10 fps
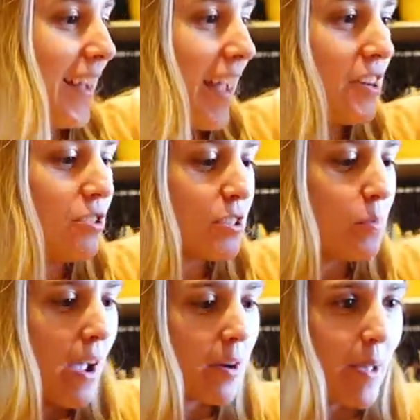Can you just
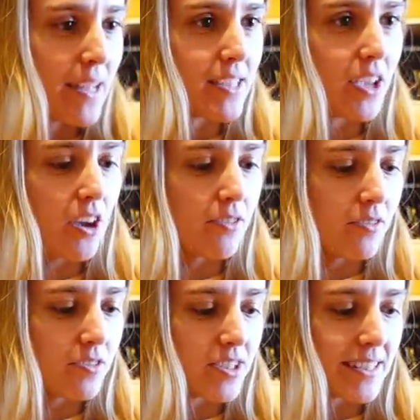wear a
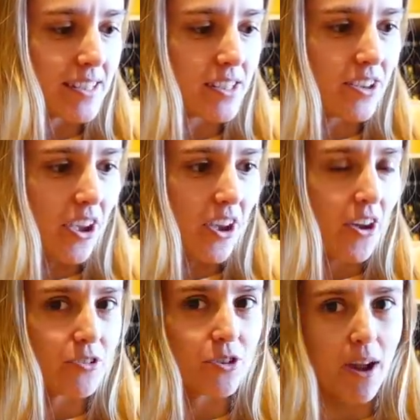petticoat just as a skirt,
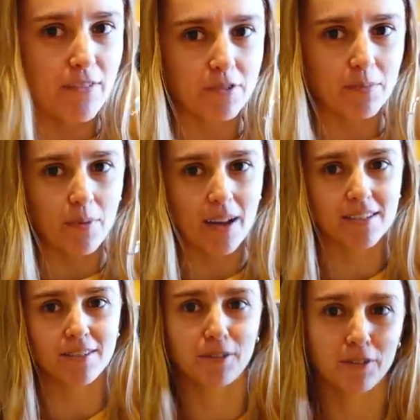or do you have to wear
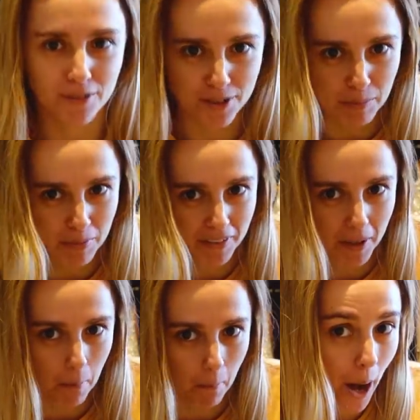something over the top of it?
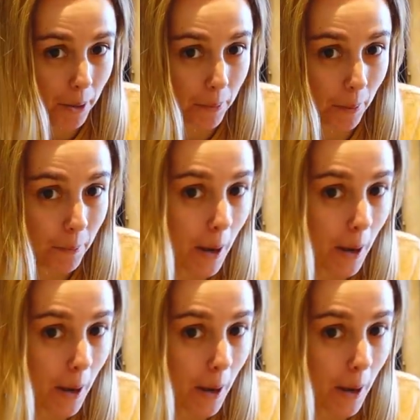I don't know.